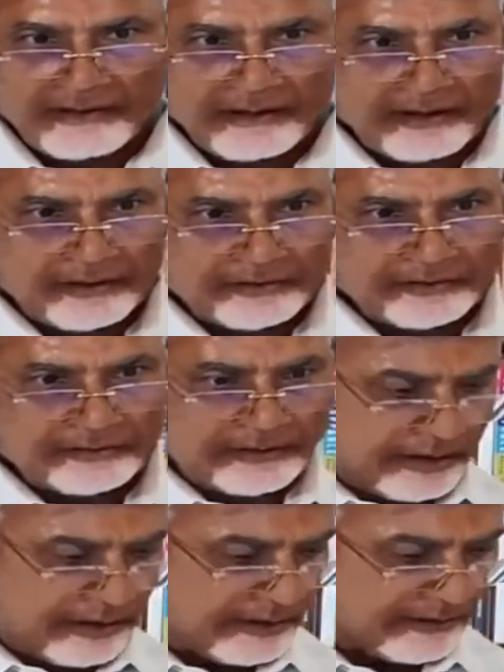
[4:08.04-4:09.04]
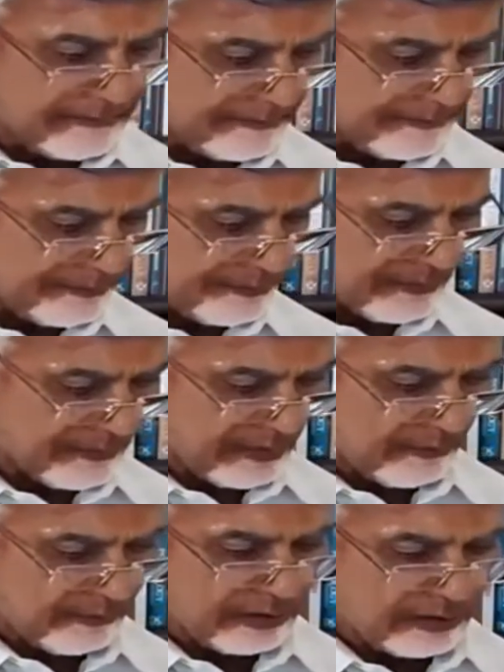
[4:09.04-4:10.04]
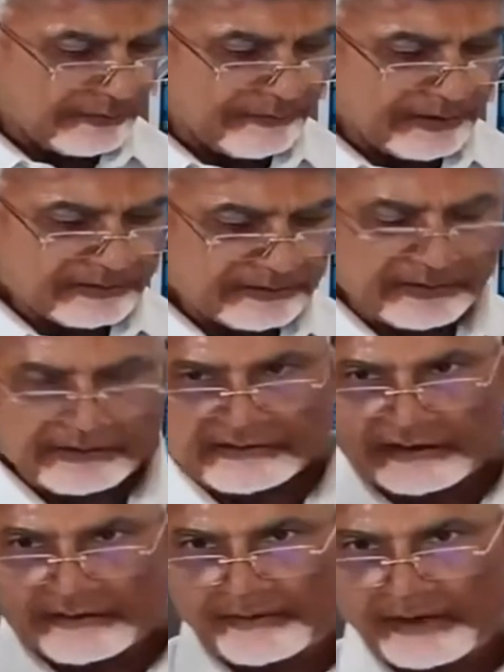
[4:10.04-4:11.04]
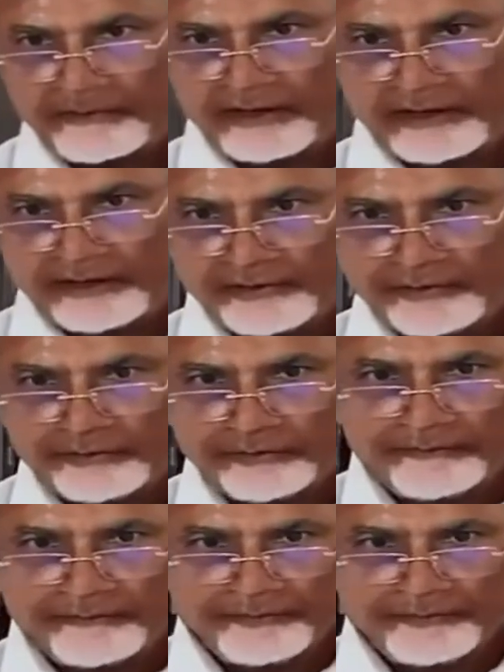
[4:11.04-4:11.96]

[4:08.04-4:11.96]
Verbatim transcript: I have seen one of the best example I'm telling you.